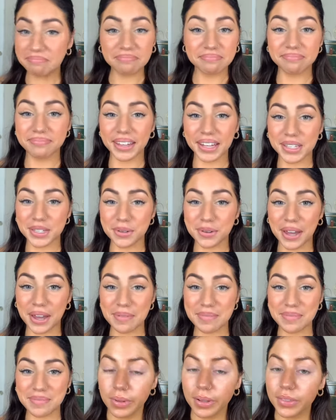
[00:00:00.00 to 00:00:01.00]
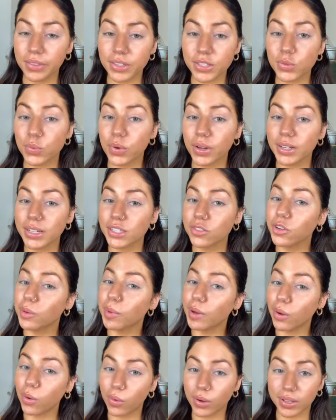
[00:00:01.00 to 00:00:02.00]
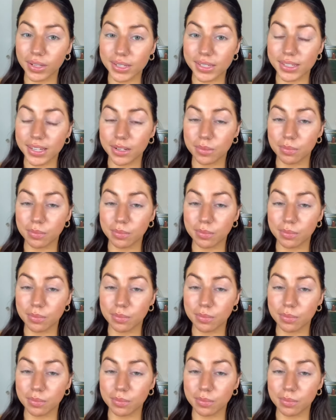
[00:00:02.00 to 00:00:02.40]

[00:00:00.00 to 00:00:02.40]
that's okay. This one is for my oily skin